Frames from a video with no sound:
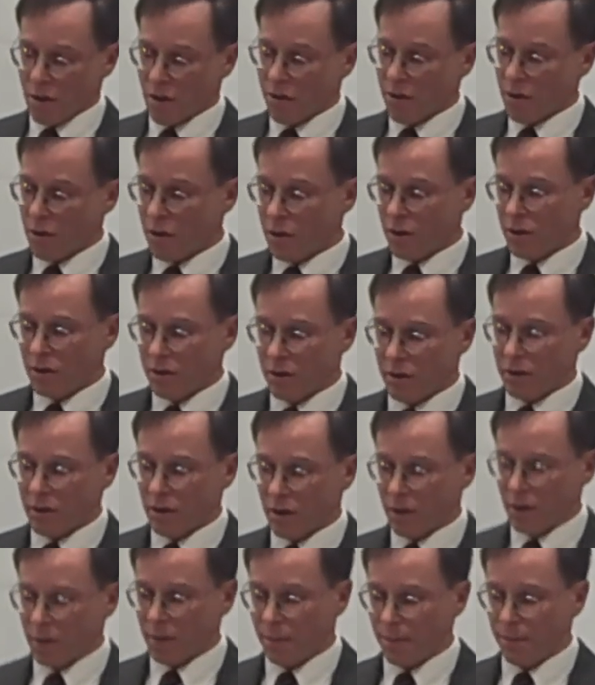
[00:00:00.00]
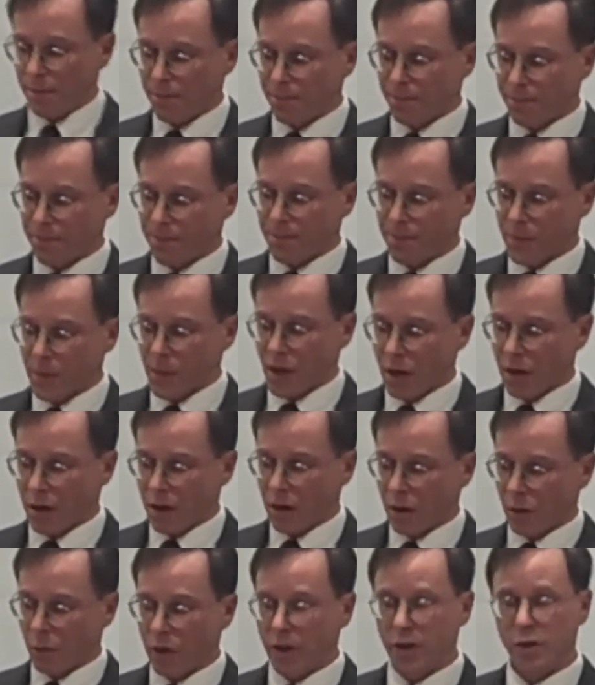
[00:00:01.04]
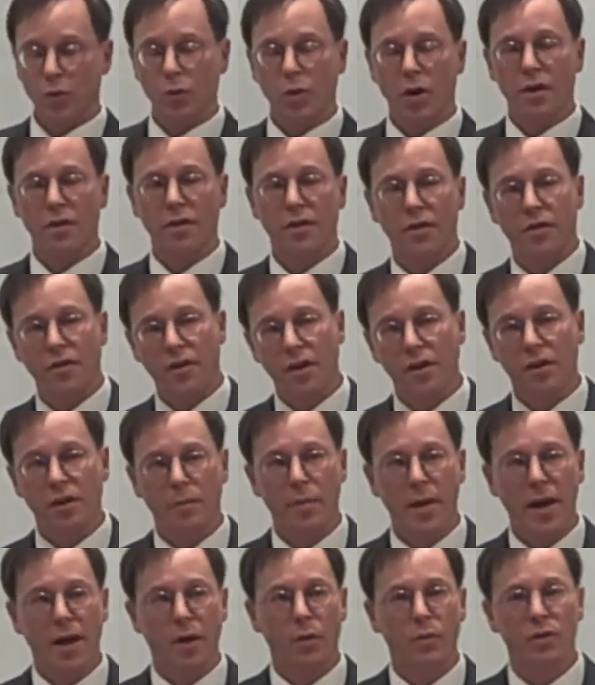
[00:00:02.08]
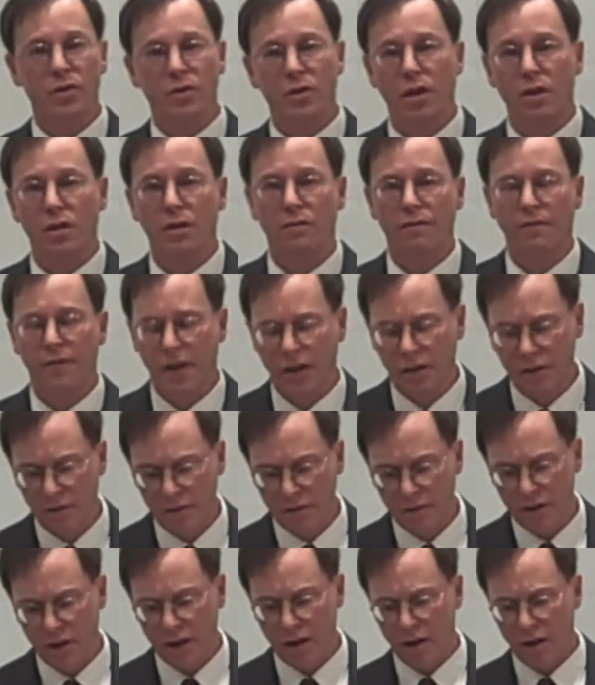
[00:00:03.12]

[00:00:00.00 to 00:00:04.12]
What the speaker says: The third reason why I think the bank was not an effective